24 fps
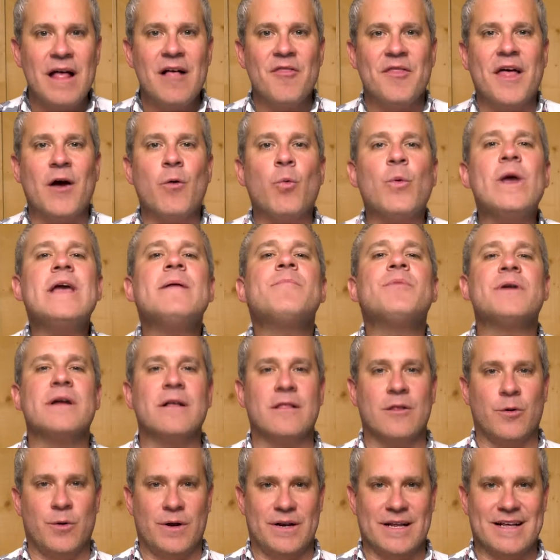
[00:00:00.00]
that we bring
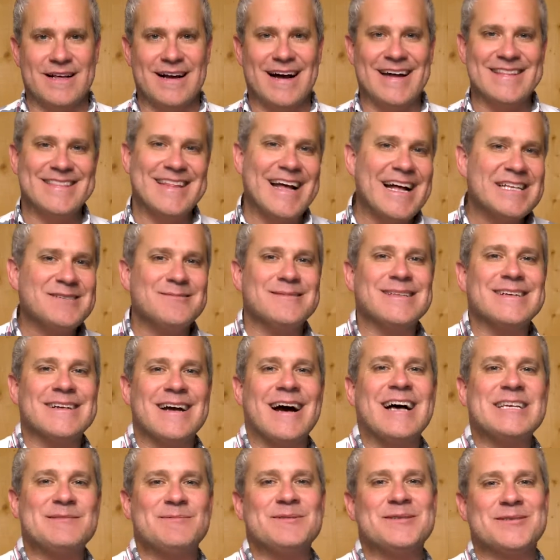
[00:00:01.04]
glory to God. That's what the
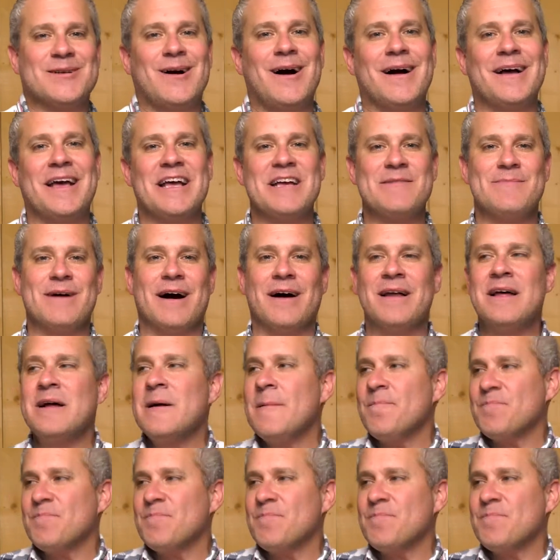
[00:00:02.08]
gospel's talking about.